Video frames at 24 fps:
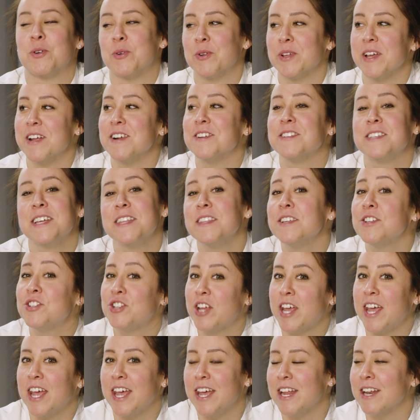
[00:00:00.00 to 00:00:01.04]
Totally understand the
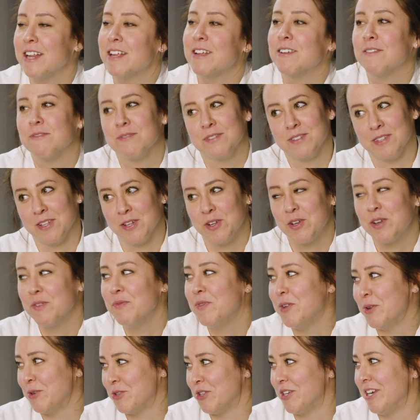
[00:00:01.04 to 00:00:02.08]
shade. It's a little
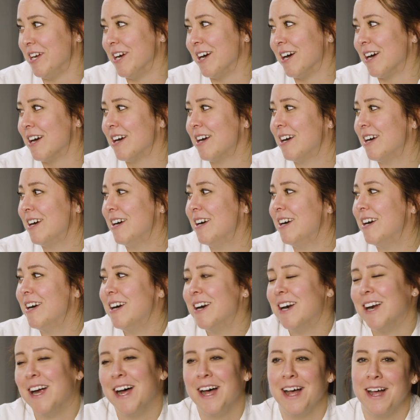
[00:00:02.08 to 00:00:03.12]
confusion here.
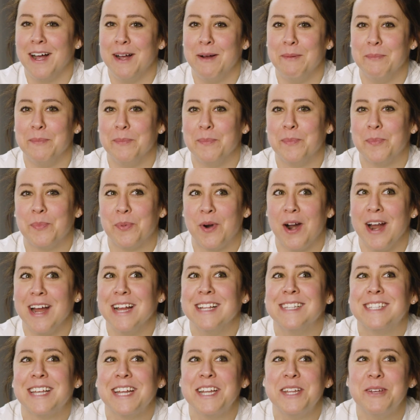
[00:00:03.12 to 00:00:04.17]
Yes.
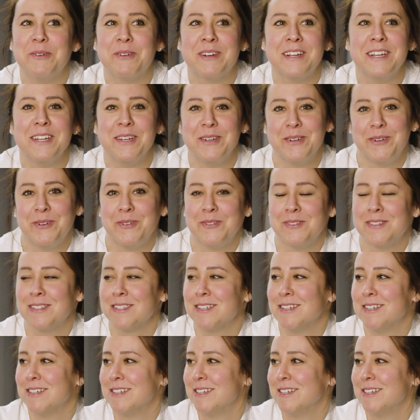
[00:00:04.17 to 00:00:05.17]
Brian said you can use